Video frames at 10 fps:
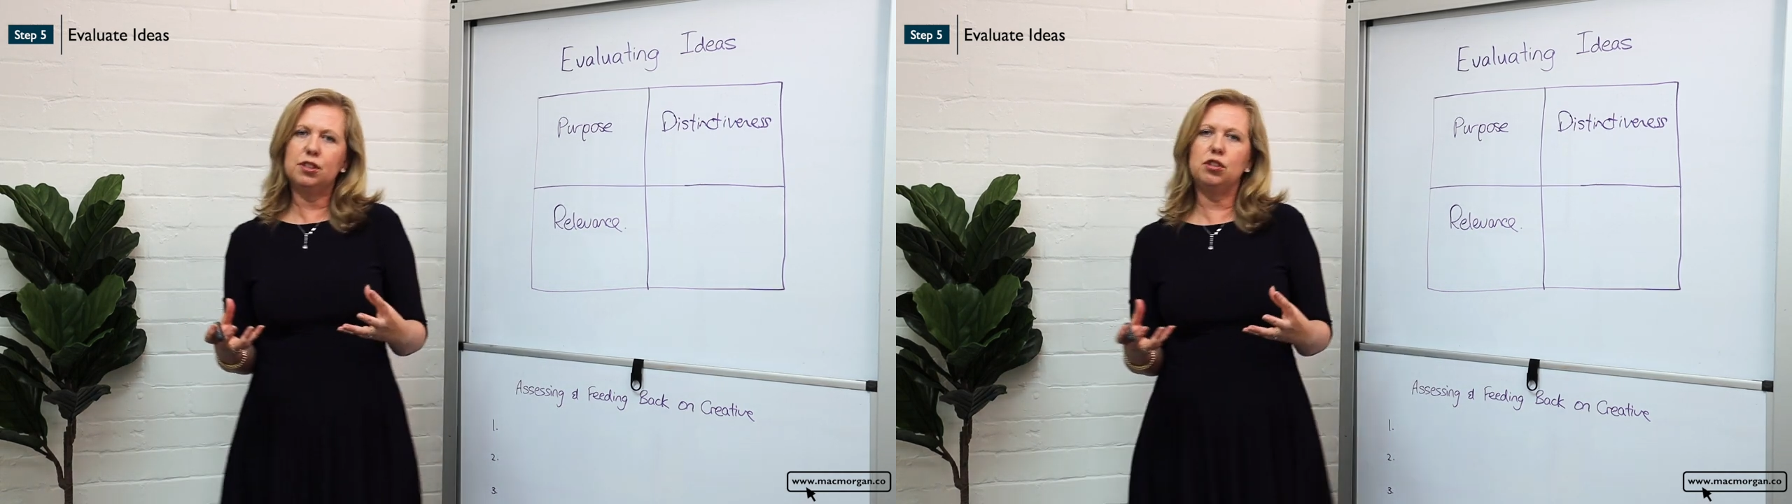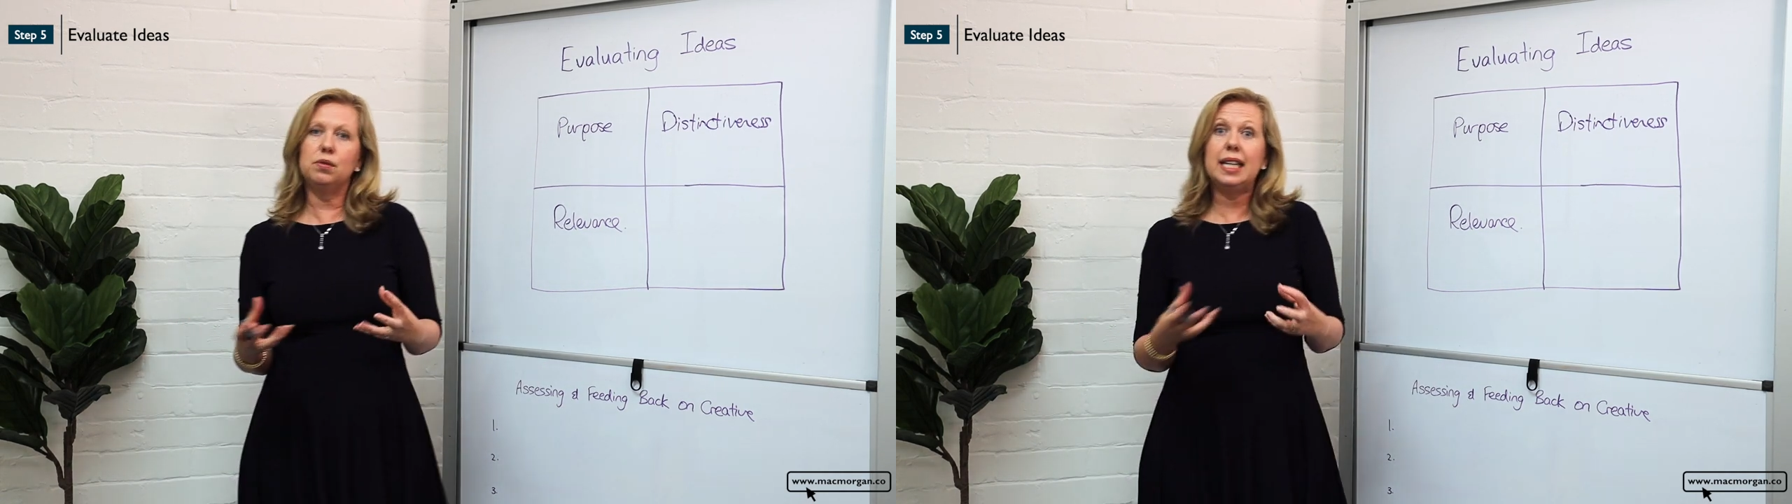
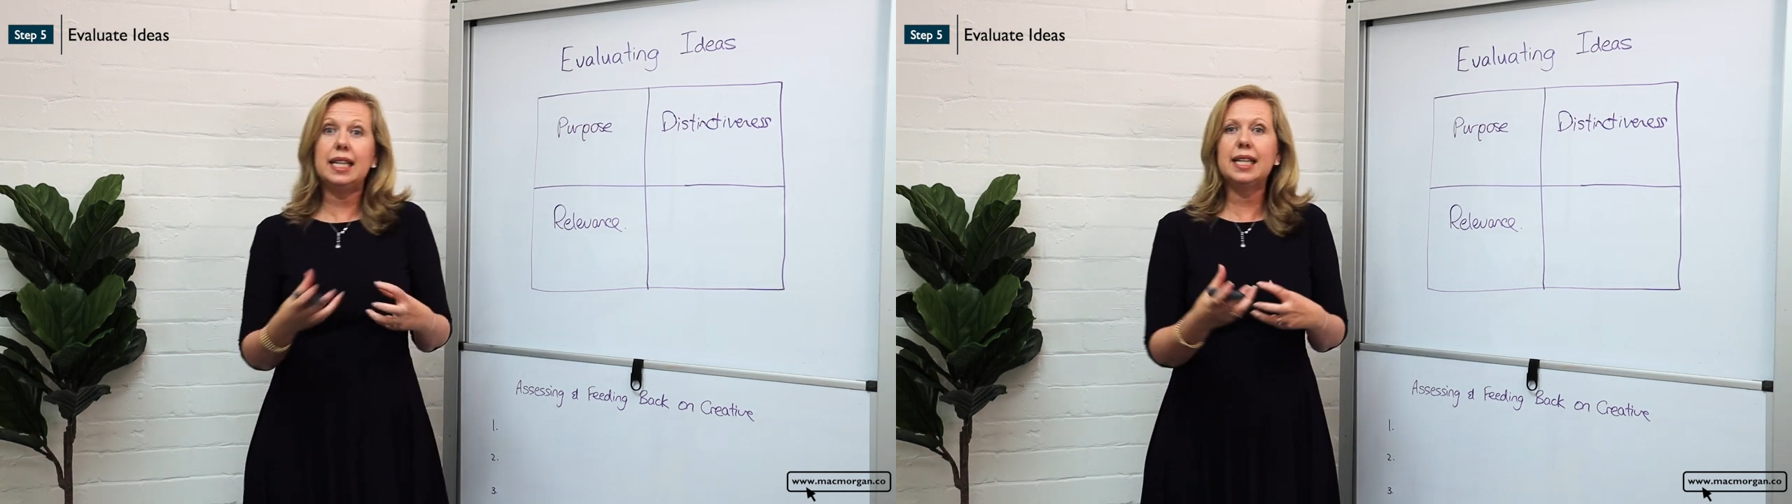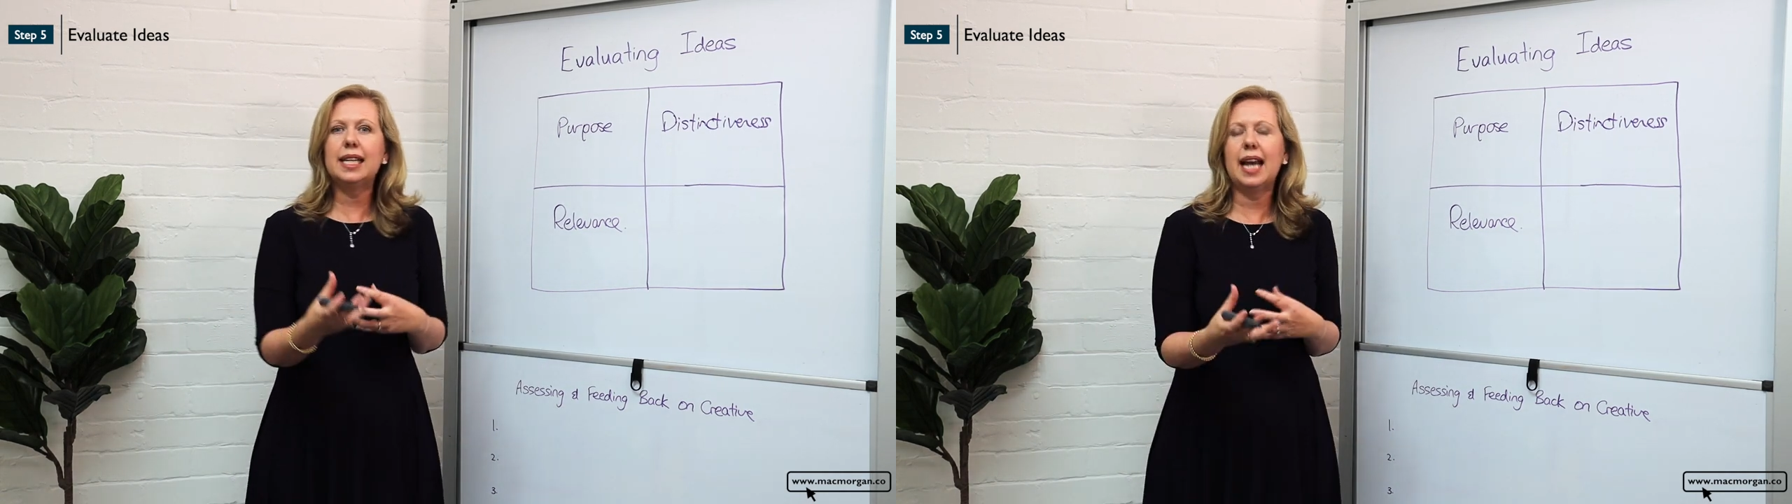to
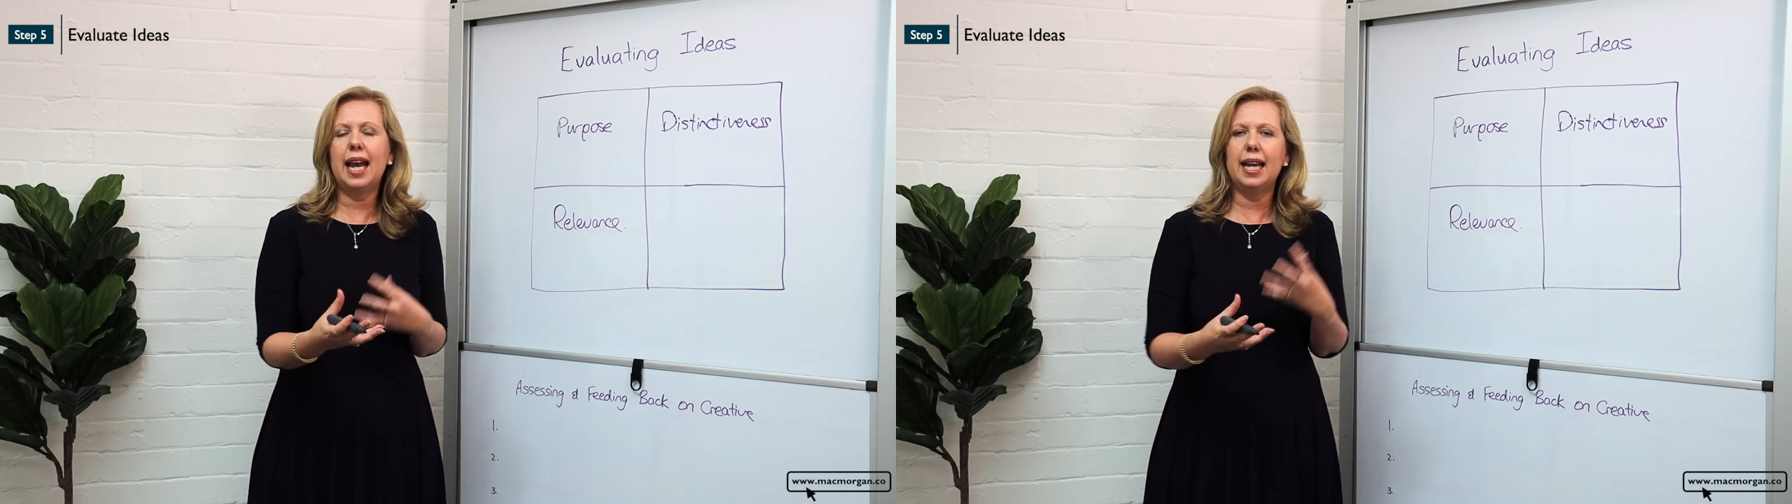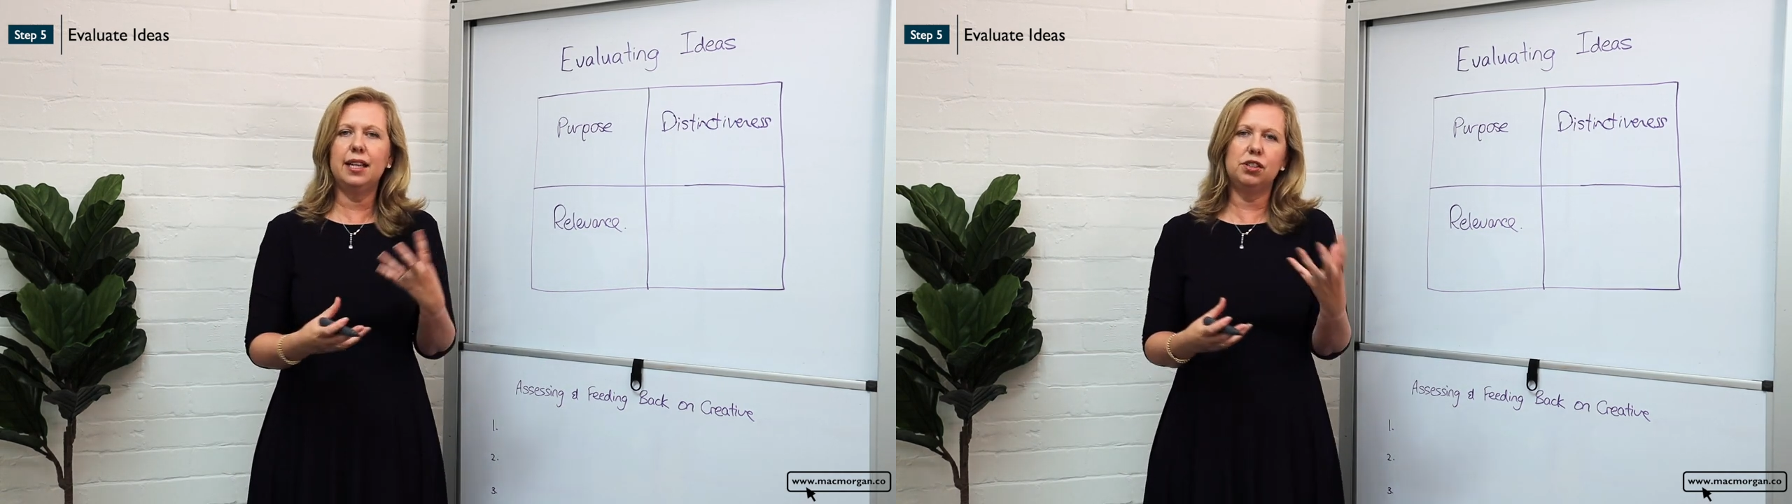
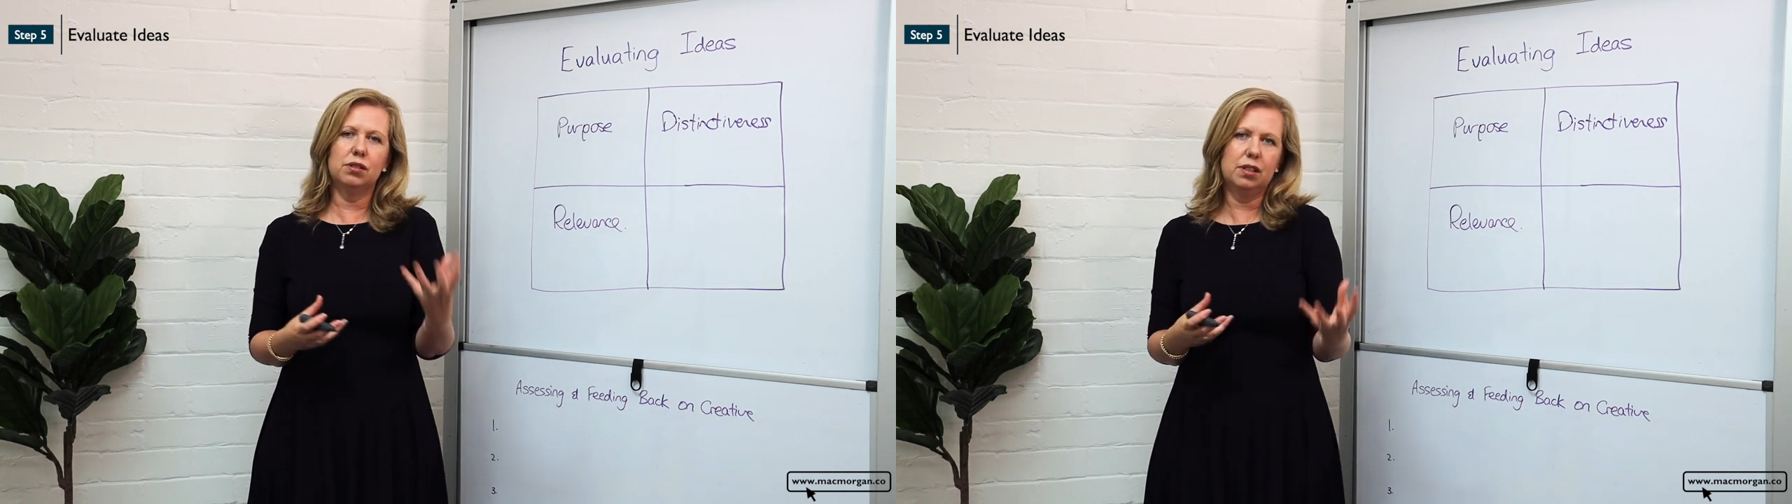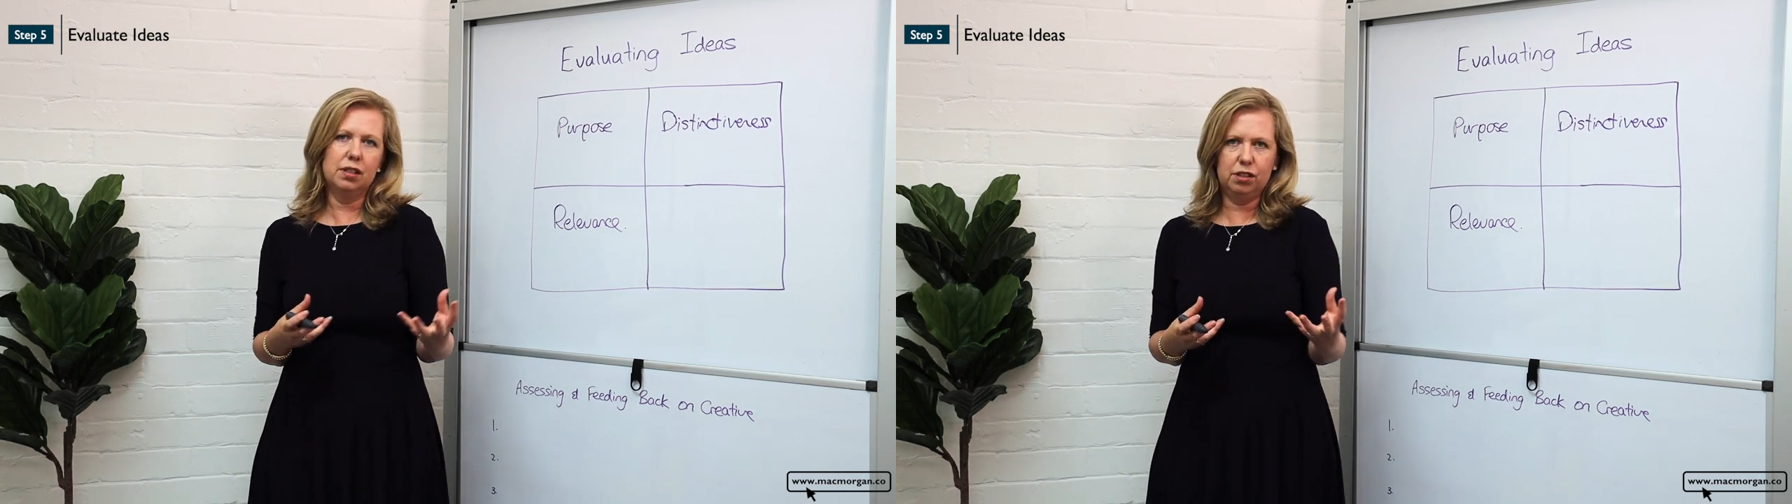engage your
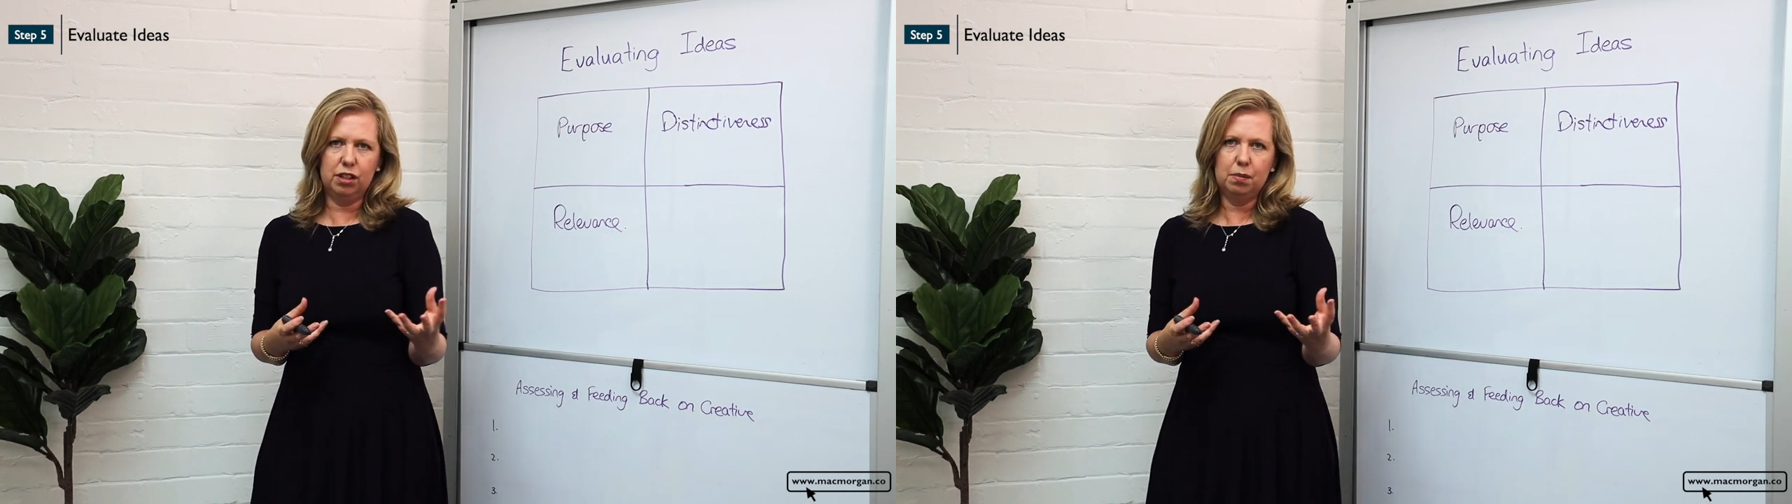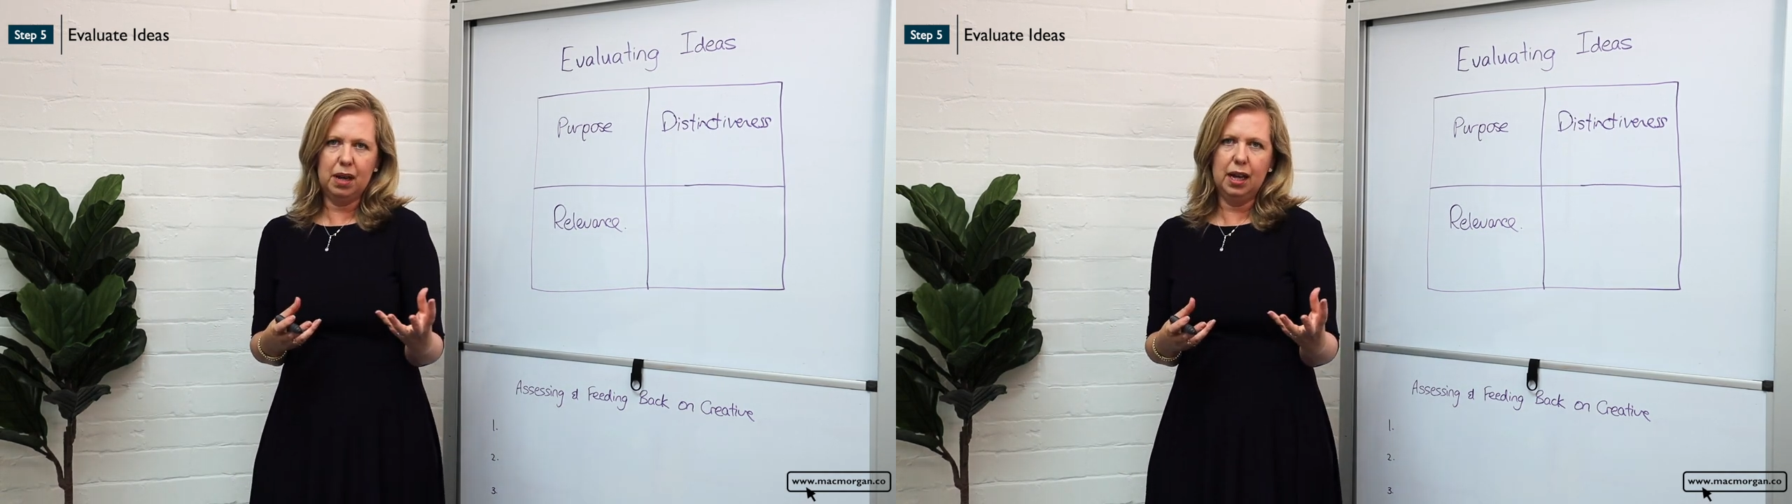
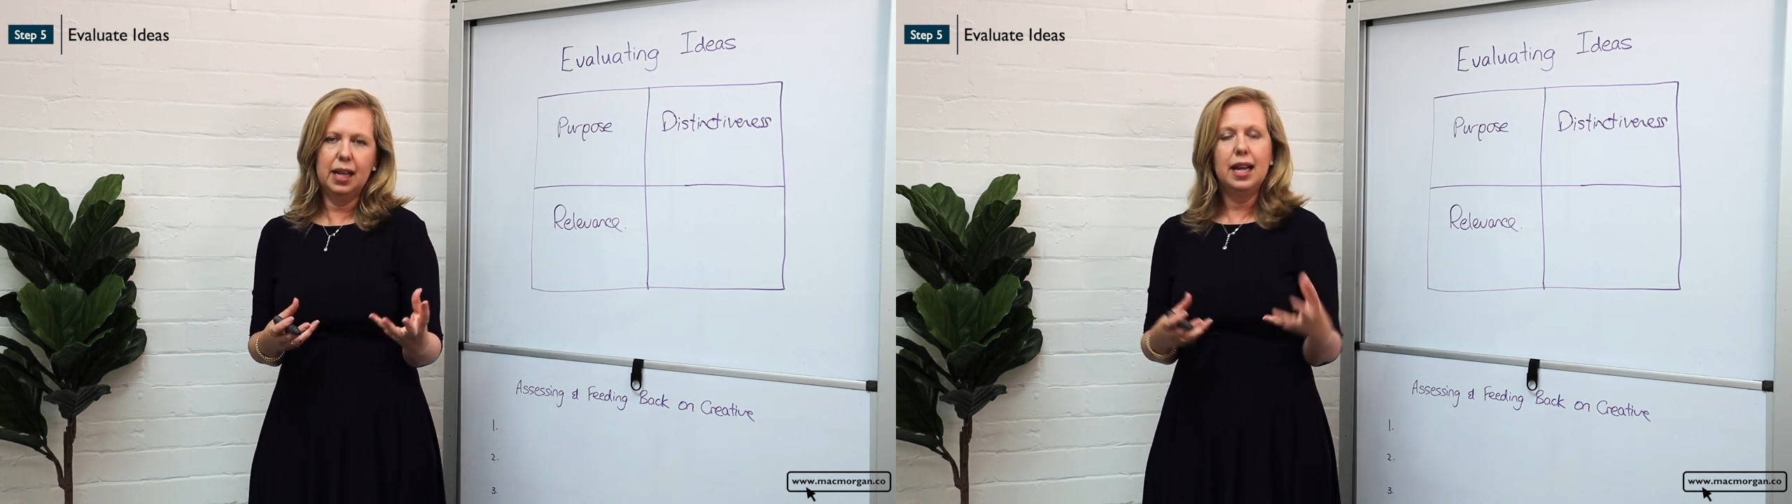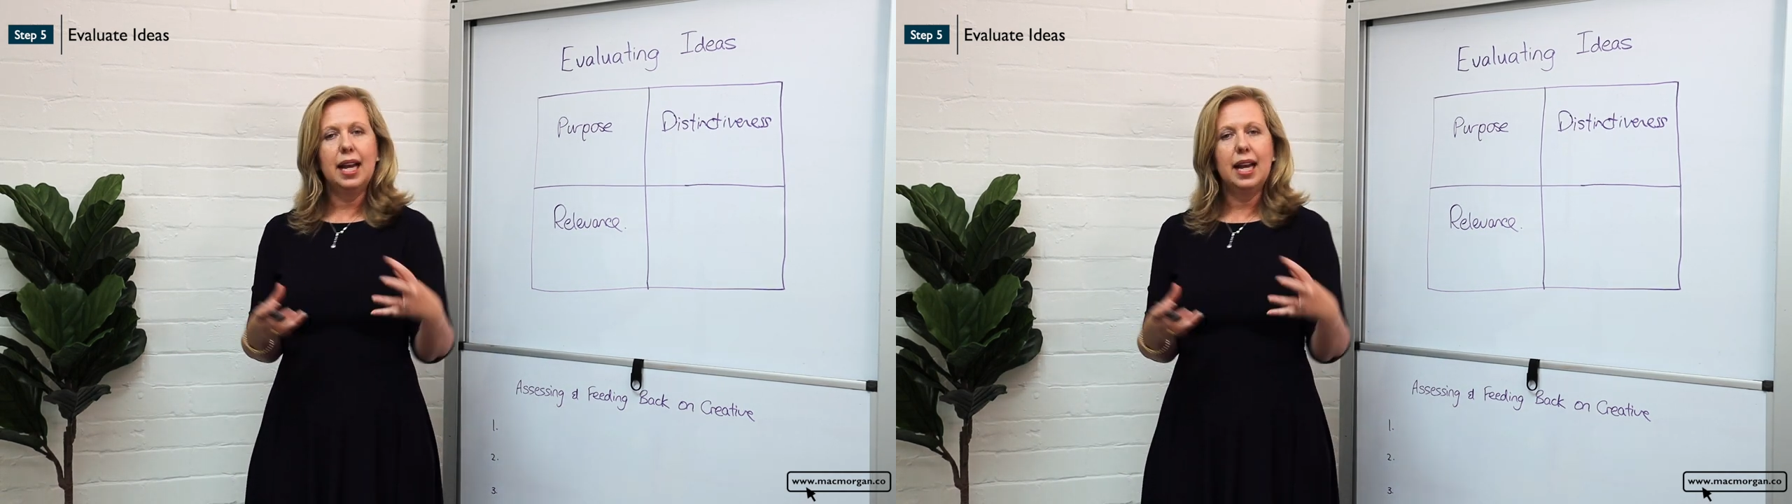consumer